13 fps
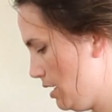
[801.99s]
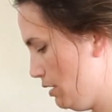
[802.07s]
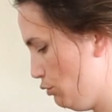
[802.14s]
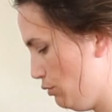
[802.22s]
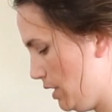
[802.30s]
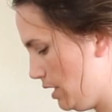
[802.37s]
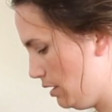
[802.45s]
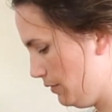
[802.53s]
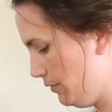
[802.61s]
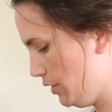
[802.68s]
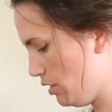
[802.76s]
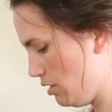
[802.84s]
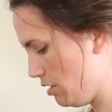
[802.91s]
It's really good
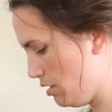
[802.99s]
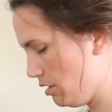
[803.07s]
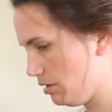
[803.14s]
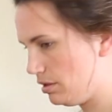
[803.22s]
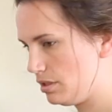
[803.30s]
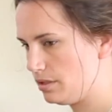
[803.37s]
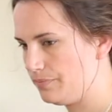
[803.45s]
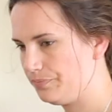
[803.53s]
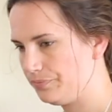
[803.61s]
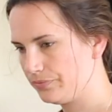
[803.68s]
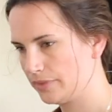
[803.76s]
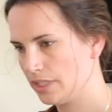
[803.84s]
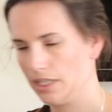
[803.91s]
for your heart.
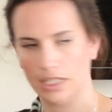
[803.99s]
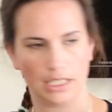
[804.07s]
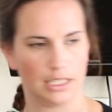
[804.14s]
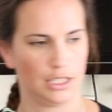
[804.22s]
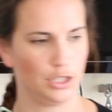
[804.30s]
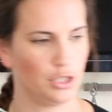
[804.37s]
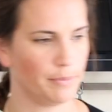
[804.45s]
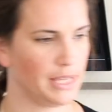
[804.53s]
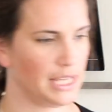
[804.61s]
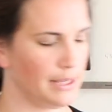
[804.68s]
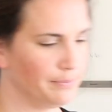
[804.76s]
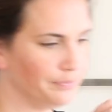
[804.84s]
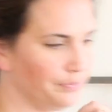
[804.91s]
It's yummy.